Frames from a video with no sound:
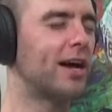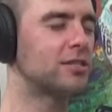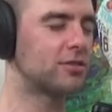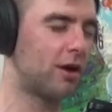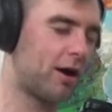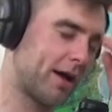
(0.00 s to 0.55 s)

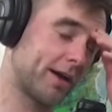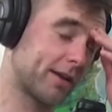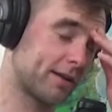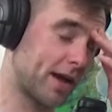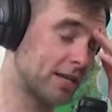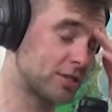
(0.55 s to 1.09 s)
saw
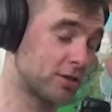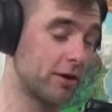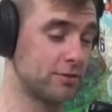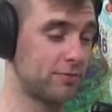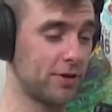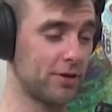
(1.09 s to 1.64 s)
his
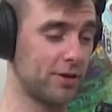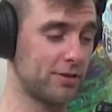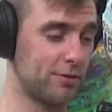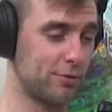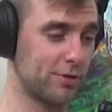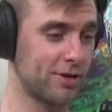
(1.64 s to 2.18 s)
finger in the
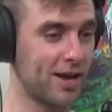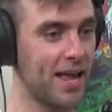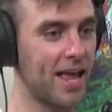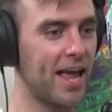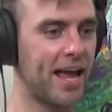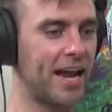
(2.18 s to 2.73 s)
door,
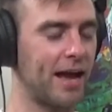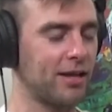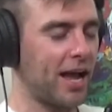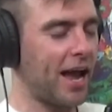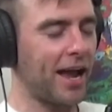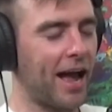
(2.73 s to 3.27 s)
and
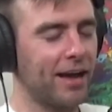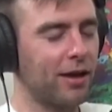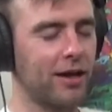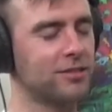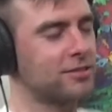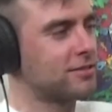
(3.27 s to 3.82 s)
I
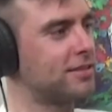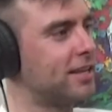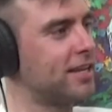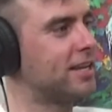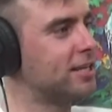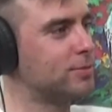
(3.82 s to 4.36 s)
just,
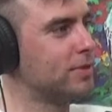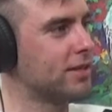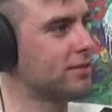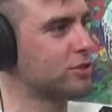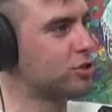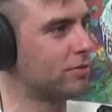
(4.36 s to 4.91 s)
it gives me like
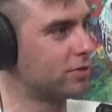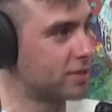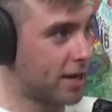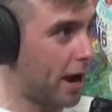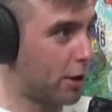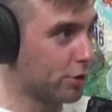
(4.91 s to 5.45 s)
the shivers.
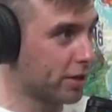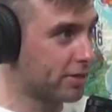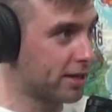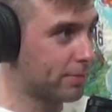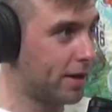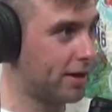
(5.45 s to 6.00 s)
I'll like think
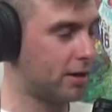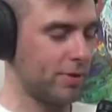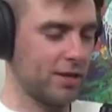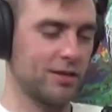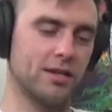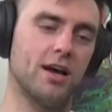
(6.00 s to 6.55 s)
about it. I'm
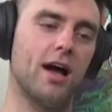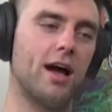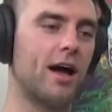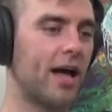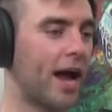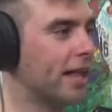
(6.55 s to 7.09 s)
like,
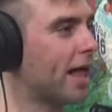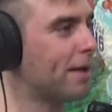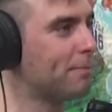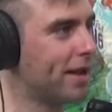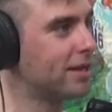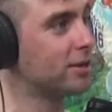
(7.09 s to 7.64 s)
I
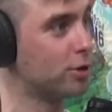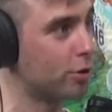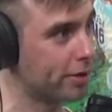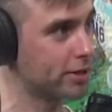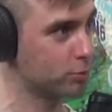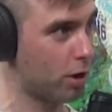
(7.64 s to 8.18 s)
made a
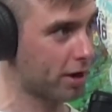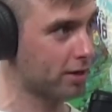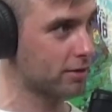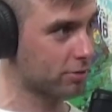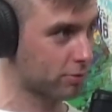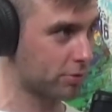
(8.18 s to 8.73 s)
noise walking to
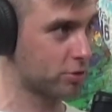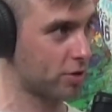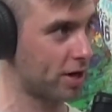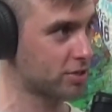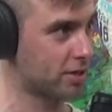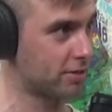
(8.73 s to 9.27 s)
throw the
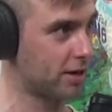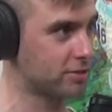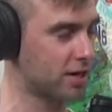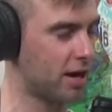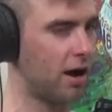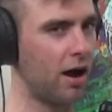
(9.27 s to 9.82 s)
trash out today. I was
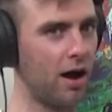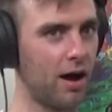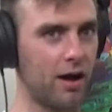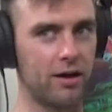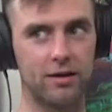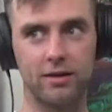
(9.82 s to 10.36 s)
like,
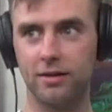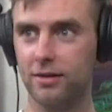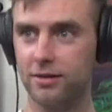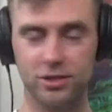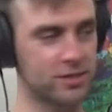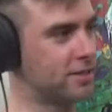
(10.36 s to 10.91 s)

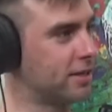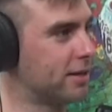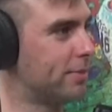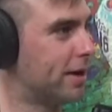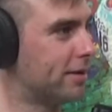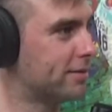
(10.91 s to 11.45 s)
just thinking
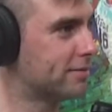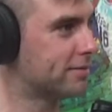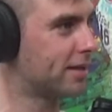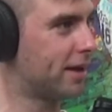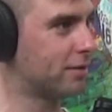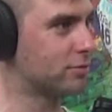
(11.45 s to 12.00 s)
about it.
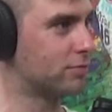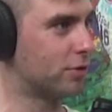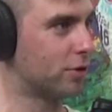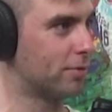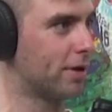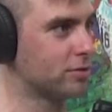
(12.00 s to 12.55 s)
I
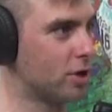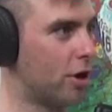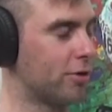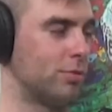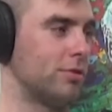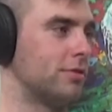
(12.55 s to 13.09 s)
was
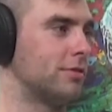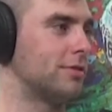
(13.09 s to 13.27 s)
audible.